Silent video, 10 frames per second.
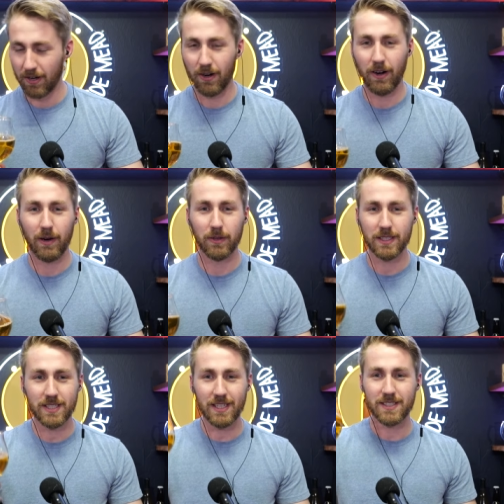All right, well,
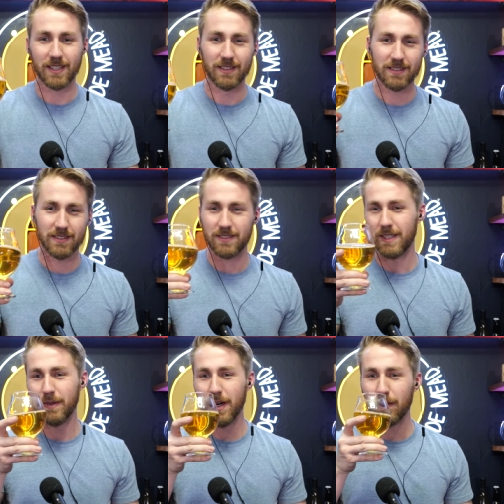let's taste it.
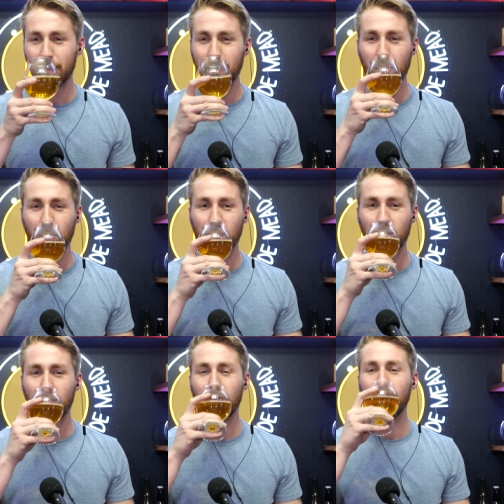Here we go. Okay,
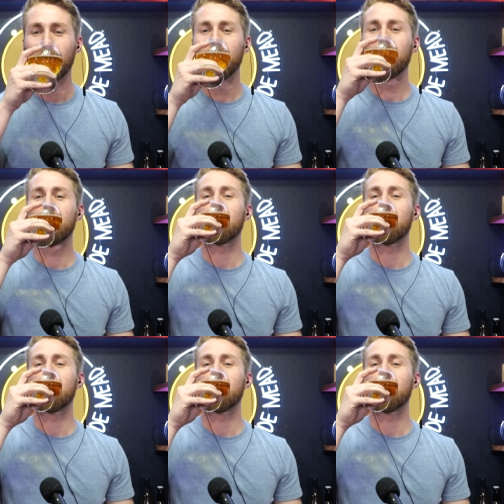cheers.